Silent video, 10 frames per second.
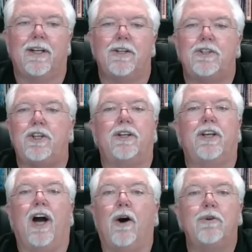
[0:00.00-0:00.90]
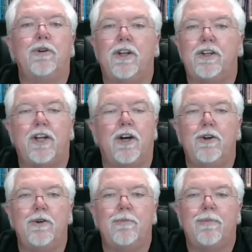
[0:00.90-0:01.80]
She had gone to the
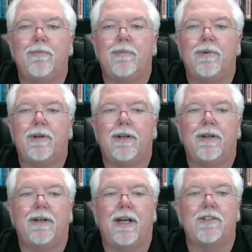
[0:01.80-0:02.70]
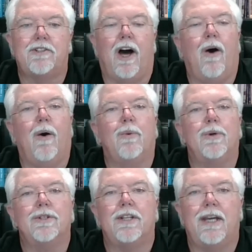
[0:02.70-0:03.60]
tomb and saw it
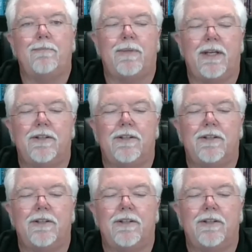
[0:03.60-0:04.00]
was empty.